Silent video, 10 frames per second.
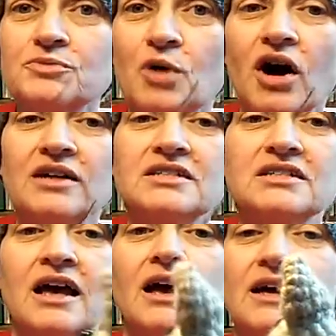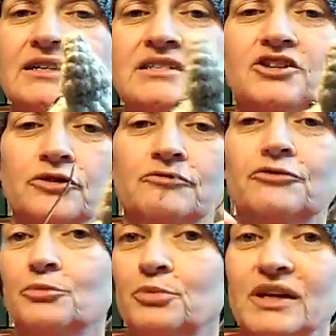spots. It's good
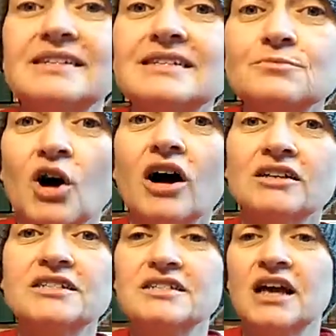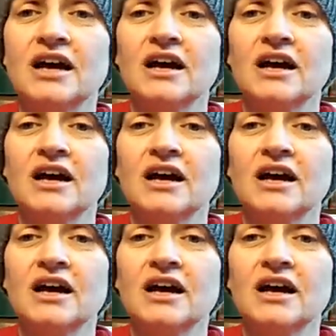for big spots.